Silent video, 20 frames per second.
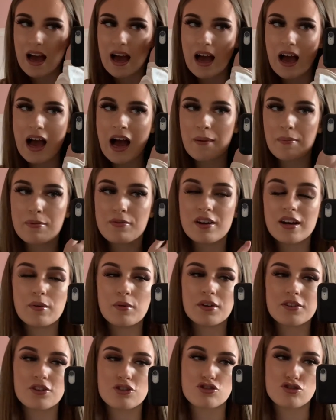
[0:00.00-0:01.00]
I've been really
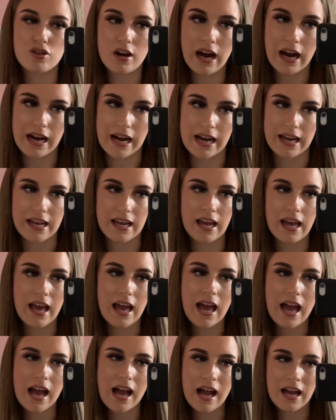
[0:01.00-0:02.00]
wanting to try
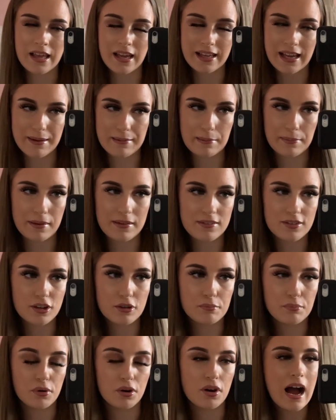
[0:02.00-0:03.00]
an eyebrow pencil
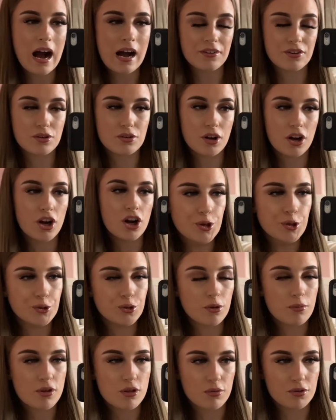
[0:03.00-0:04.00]
but I do not
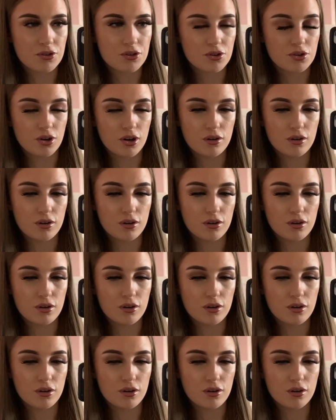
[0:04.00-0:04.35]
know which one to go